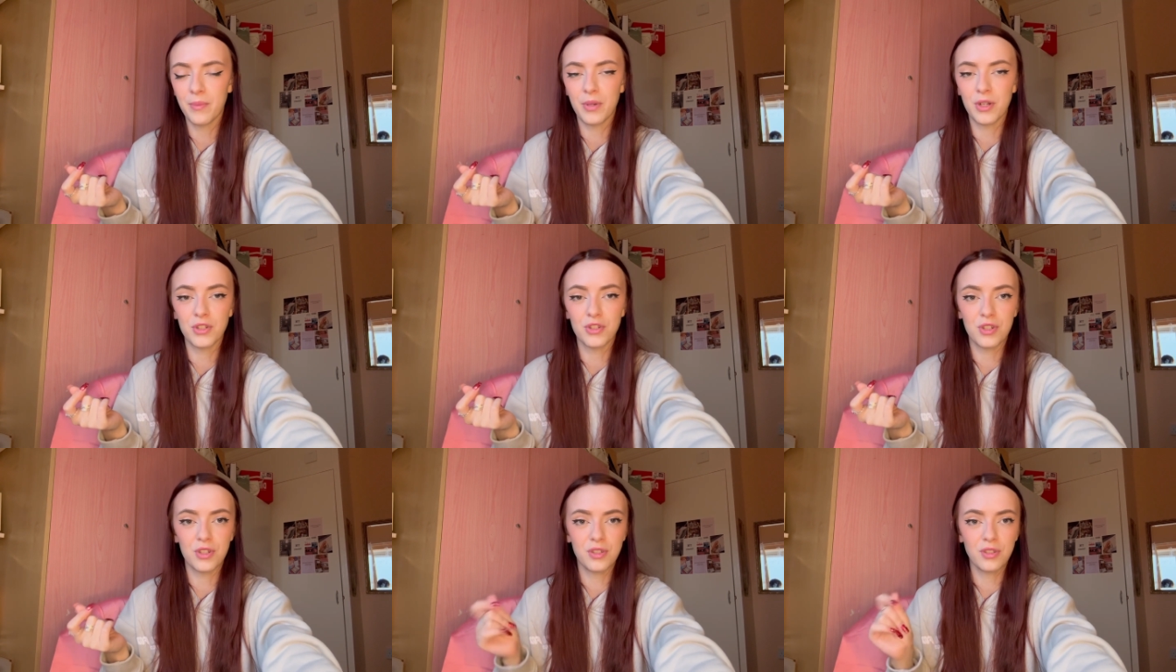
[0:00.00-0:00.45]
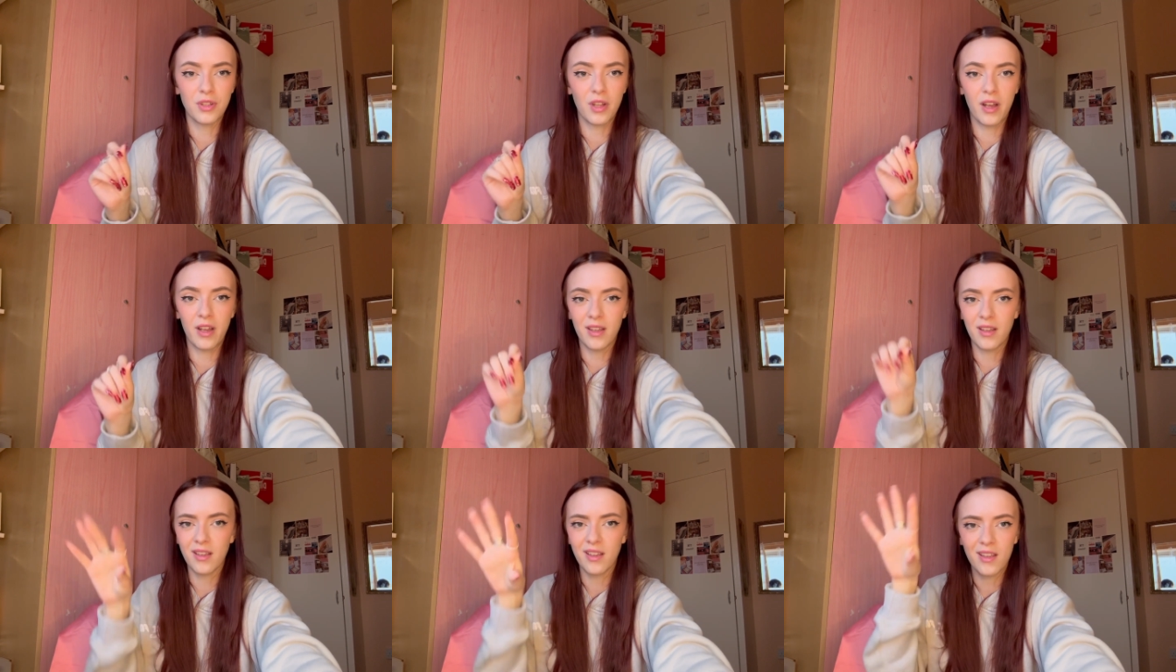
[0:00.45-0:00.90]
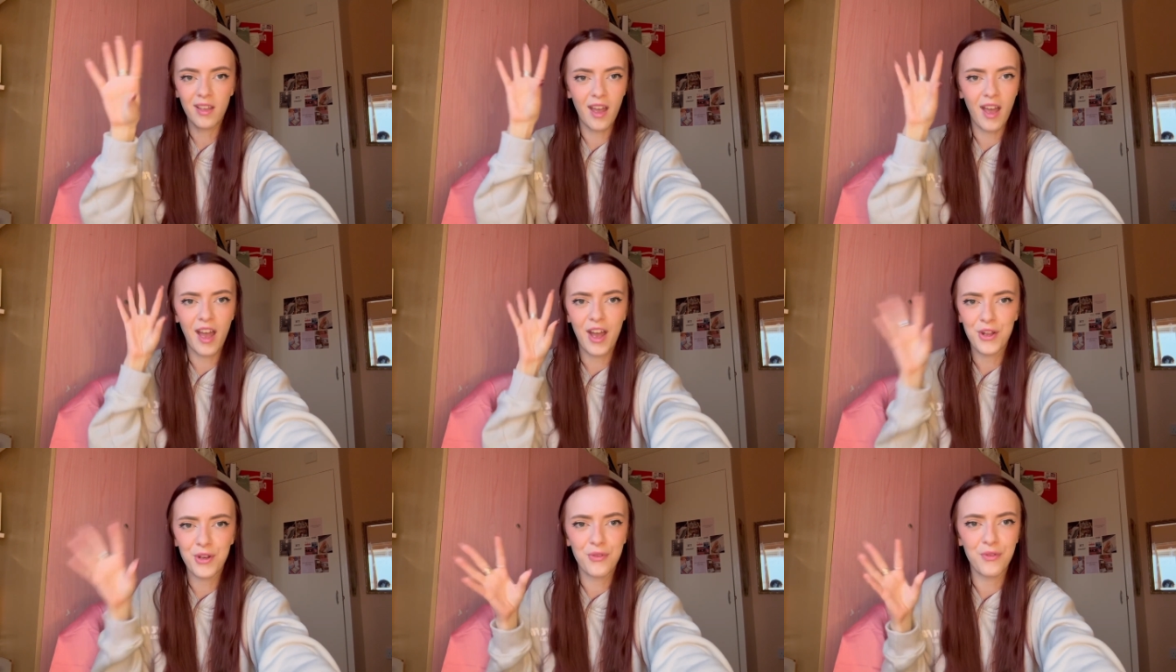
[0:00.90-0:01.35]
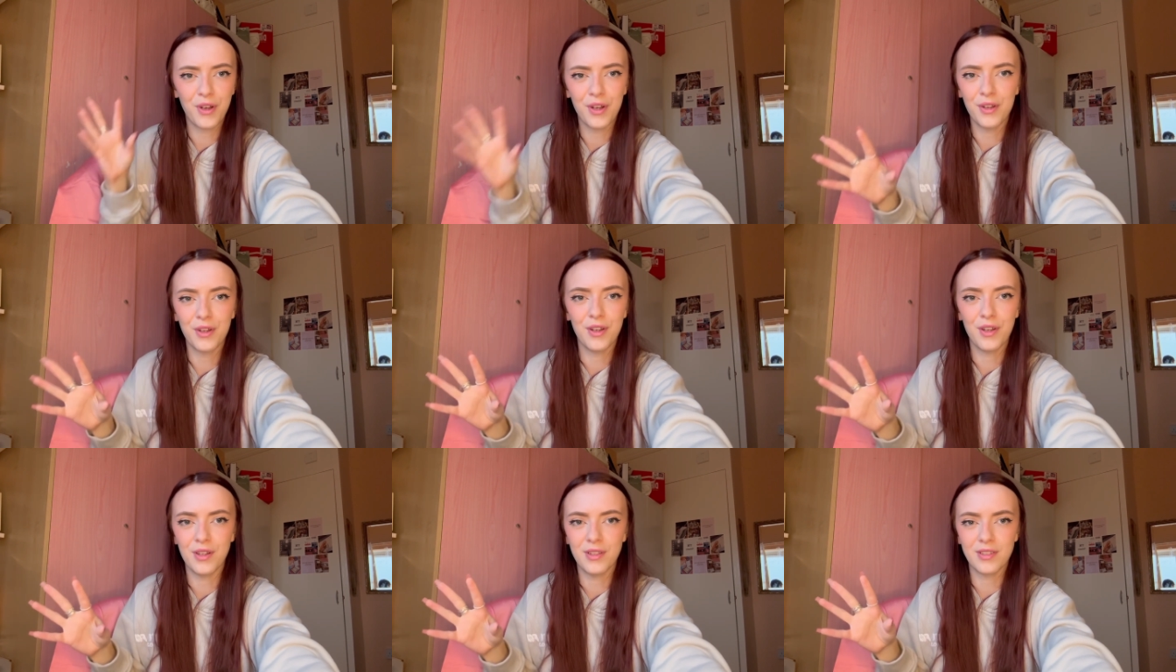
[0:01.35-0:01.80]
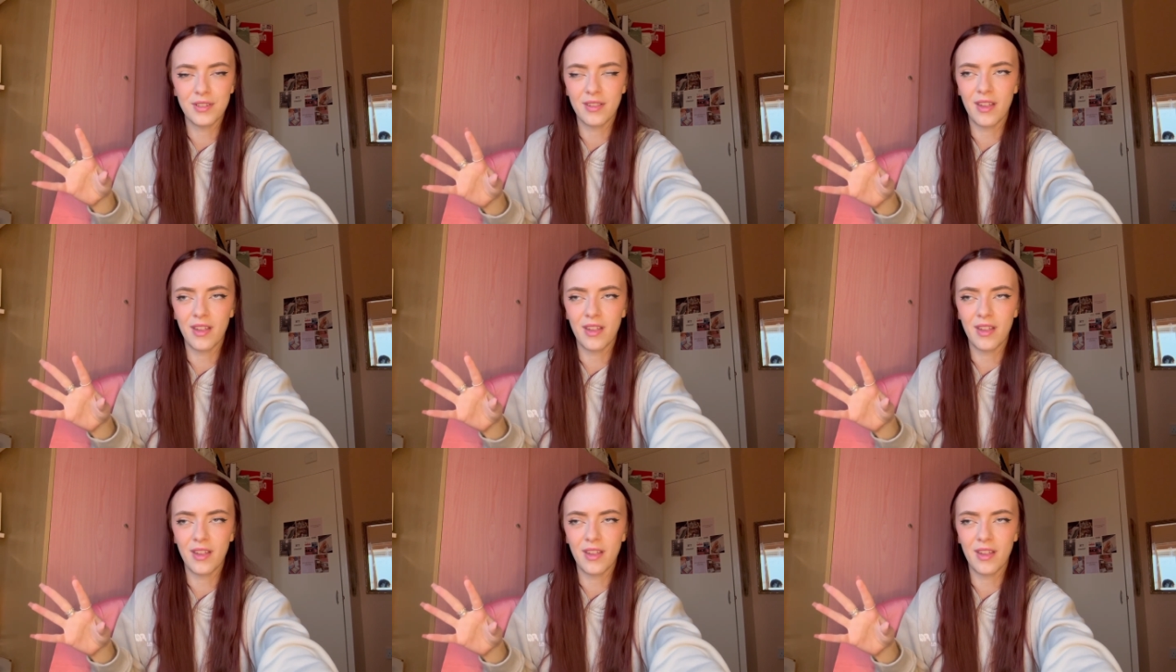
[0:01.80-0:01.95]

but just like add photos